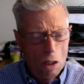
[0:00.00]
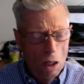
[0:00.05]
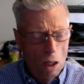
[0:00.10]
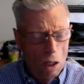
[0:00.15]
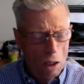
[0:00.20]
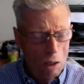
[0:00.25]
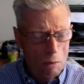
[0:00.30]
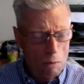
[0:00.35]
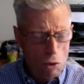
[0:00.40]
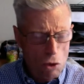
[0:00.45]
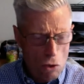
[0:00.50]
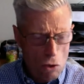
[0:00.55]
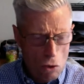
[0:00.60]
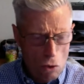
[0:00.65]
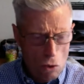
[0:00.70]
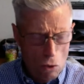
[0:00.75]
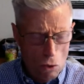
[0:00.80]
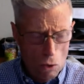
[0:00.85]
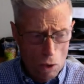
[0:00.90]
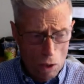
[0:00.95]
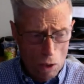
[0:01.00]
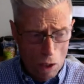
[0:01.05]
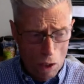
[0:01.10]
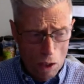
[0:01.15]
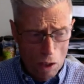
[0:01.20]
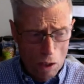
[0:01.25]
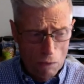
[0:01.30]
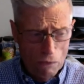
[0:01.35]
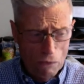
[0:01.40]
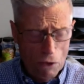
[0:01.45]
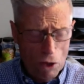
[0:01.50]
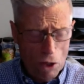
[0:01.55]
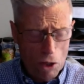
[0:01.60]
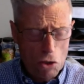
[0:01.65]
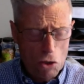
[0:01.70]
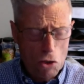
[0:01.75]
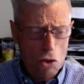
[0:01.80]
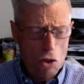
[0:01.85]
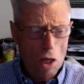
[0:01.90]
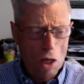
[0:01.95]
And I'm sure it
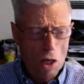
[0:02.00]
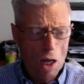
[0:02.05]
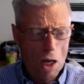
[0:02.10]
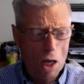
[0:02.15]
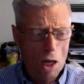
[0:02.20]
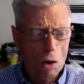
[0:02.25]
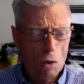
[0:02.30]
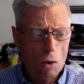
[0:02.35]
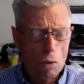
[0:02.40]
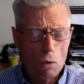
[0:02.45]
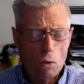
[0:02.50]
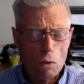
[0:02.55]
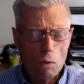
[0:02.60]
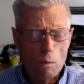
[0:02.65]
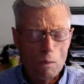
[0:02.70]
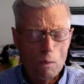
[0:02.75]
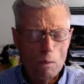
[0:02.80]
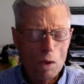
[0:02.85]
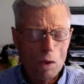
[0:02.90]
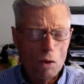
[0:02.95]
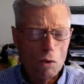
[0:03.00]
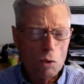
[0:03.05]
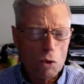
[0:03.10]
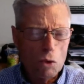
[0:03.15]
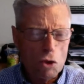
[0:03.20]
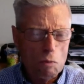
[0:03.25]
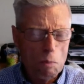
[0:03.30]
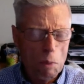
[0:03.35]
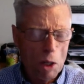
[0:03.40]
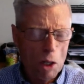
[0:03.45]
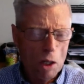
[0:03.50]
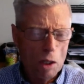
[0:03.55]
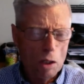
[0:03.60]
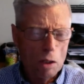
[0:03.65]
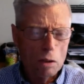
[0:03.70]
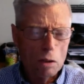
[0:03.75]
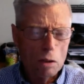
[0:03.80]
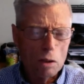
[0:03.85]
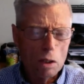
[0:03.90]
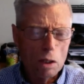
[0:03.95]
affects how you
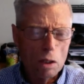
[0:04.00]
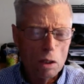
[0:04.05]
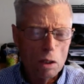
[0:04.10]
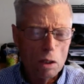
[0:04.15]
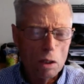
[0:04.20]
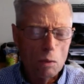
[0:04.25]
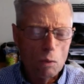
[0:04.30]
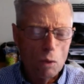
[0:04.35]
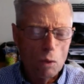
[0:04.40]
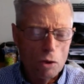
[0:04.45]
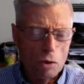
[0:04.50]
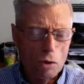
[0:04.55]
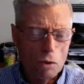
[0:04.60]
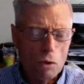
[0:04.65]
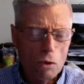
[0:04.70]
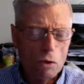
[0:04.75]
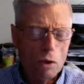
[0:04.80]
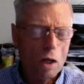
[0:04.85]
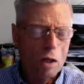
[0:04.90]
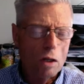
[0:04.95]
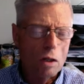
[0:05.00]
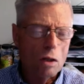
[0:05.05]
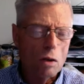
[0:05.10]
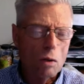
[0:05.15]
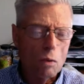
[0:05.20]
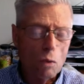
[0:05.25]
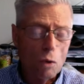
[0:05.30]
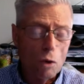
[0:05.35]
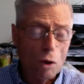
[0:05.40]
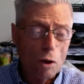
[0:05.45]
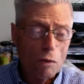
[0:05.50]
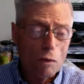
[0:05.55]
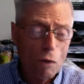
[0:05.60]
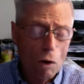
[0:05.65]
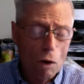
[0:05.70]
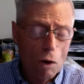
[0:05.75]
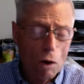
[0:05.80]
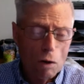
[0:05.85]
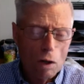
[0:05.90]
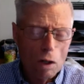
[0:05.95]
respond when you're creating a work of
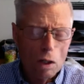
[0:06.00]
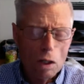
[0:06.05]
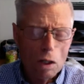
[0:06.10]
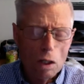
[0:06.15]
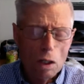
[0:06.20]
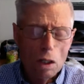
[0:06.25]
art.